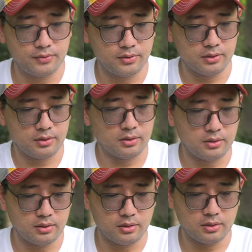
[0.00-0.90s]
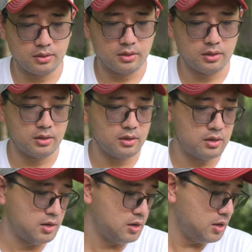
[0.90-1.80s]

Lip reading: Nothing is said.